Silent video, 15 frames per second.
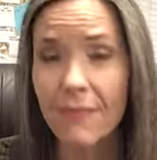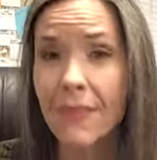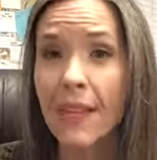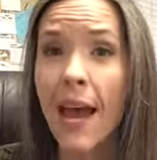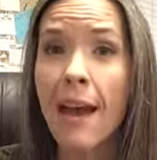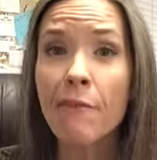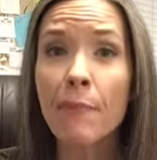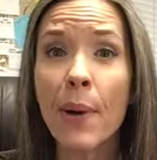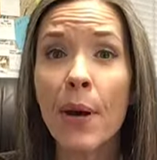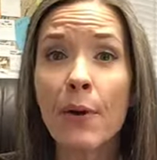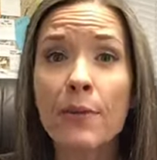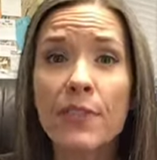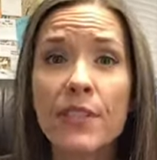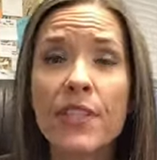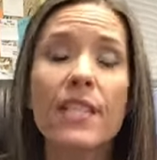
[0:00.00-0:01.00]
I've
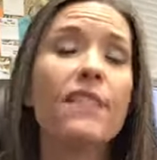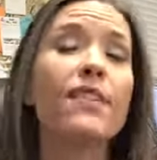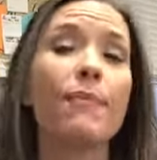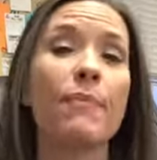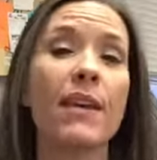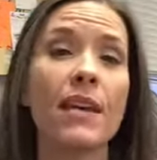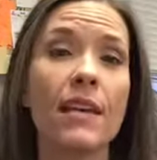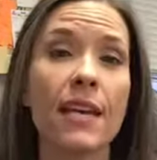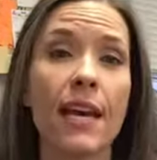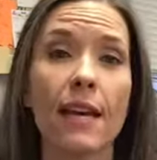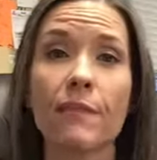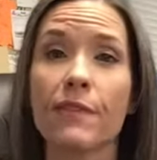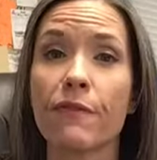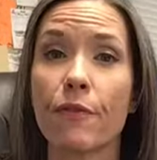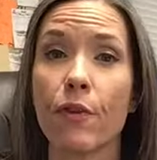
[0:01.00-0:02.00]
posted the
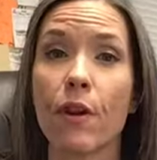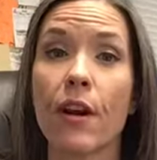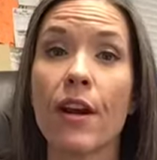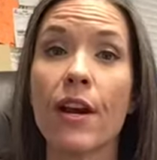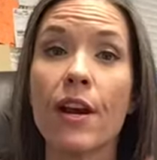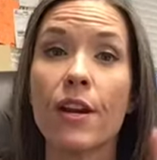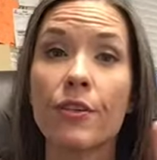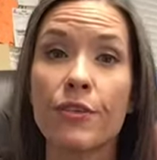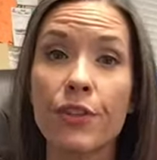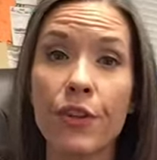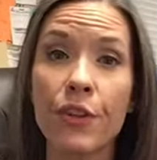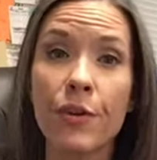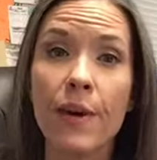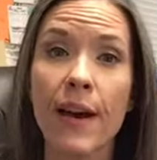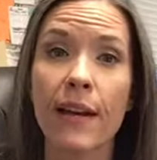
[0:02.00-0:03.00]
PDFs for
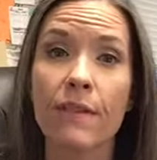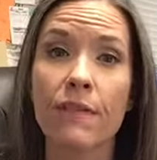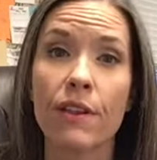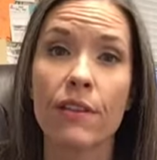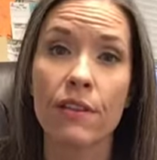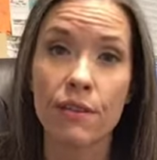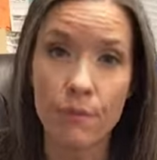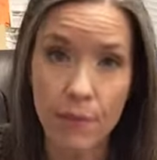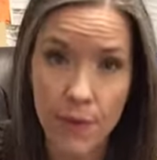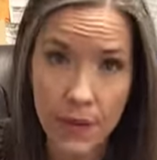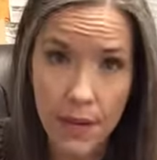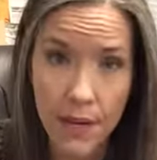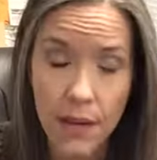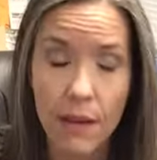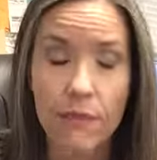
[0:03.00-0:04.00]
2 out of the
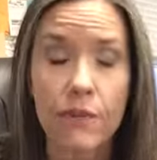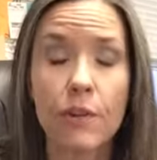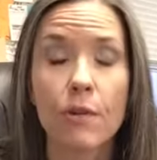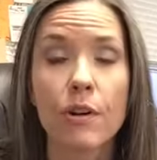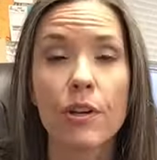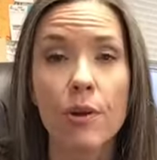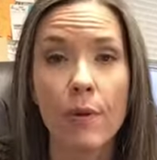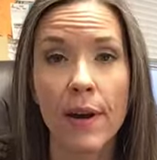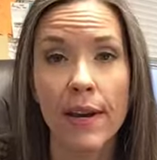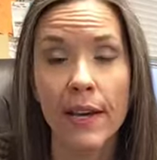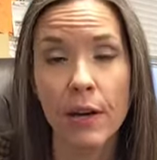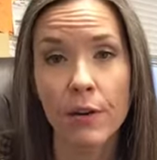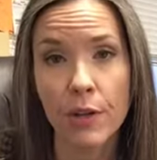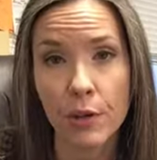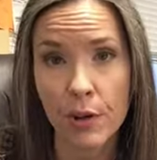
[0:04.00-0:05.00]
3 of your
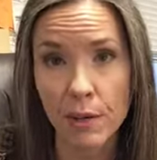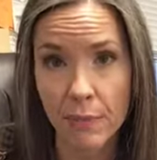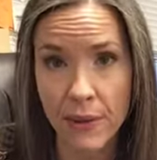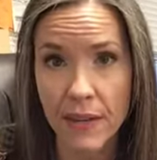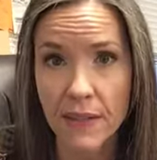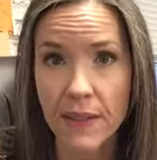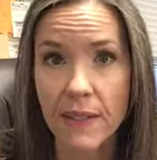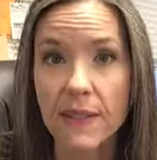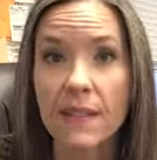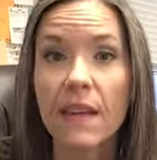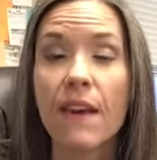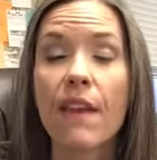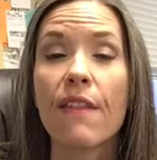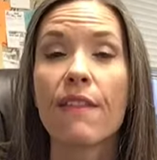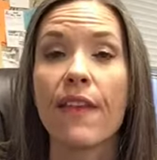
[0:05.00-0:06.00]
UIL unit pieces.
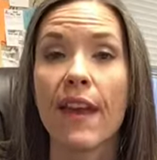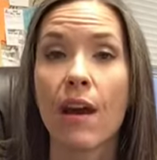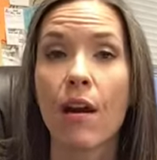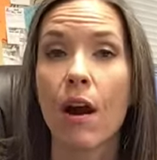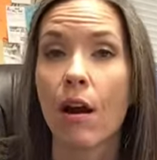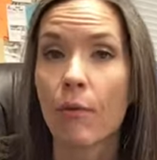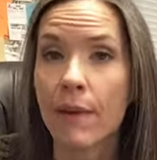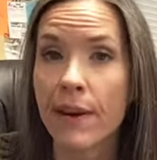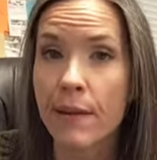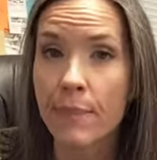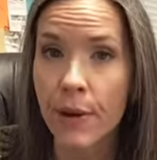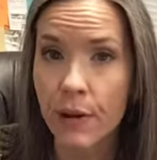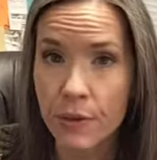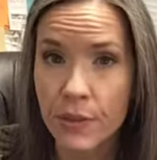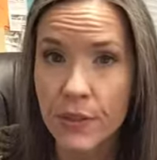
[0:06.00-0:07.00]
They are already
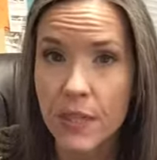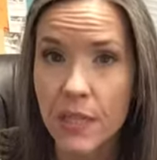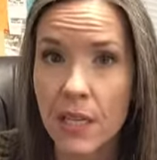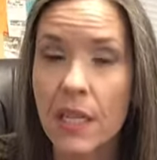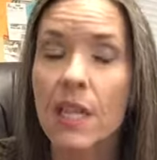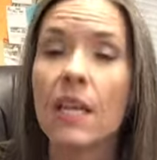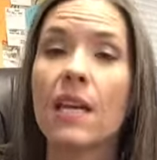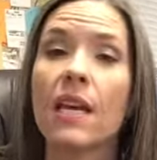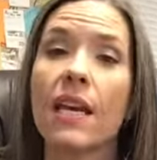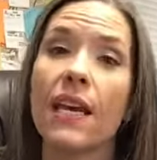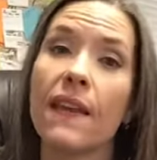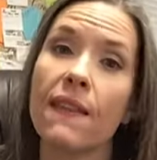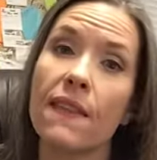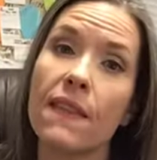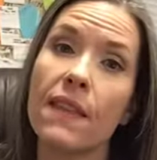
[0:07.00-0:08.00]
posted
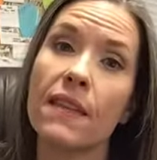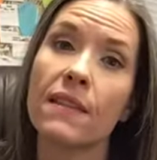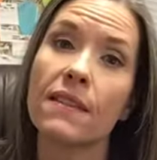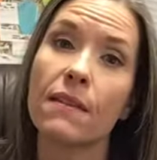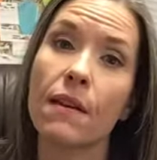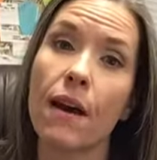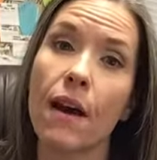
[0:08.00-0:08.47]
in this